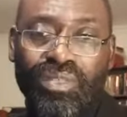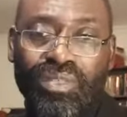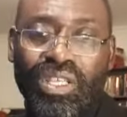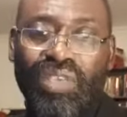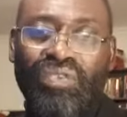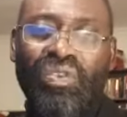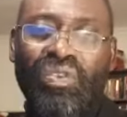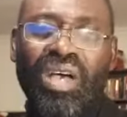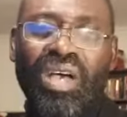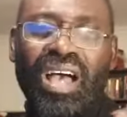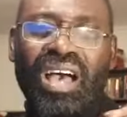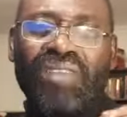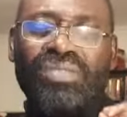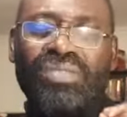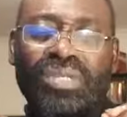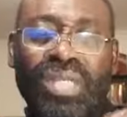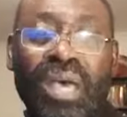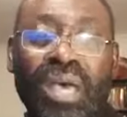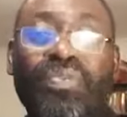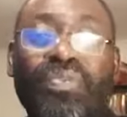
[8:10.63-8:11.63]
If you have
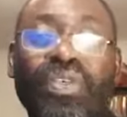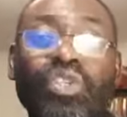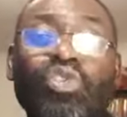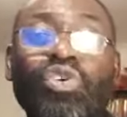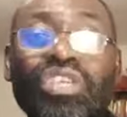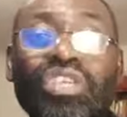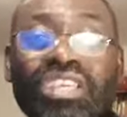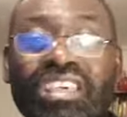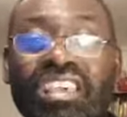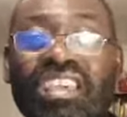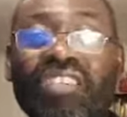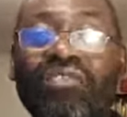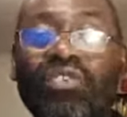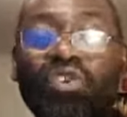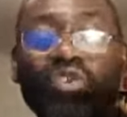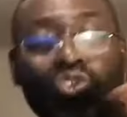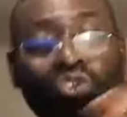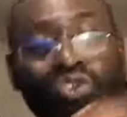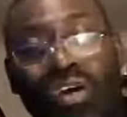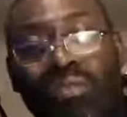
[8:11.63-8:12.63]
something to give
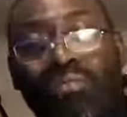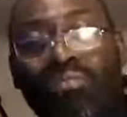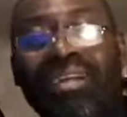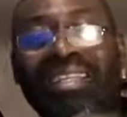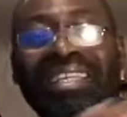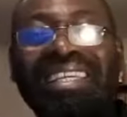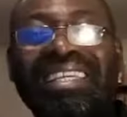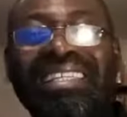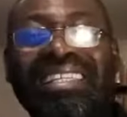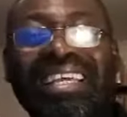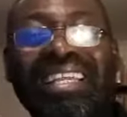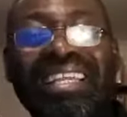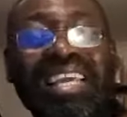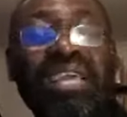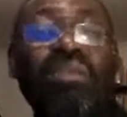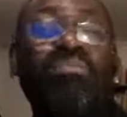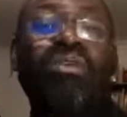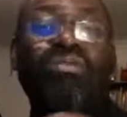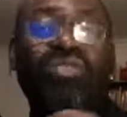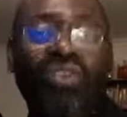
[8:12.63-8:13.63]
to somebody in the
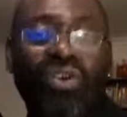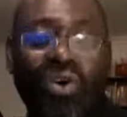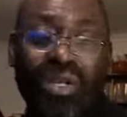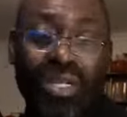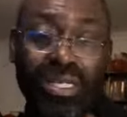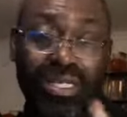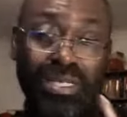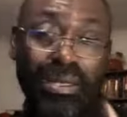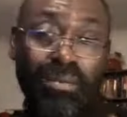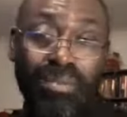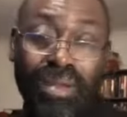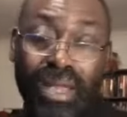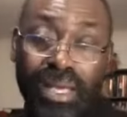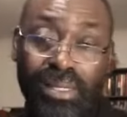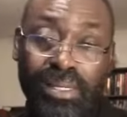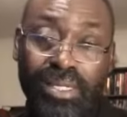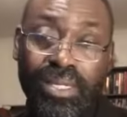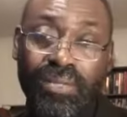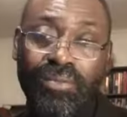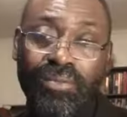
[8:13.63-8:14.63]
name of God, it's a
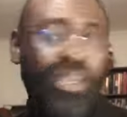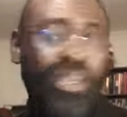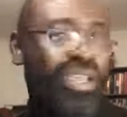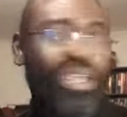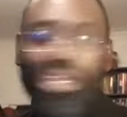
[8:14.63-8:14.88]
blessing.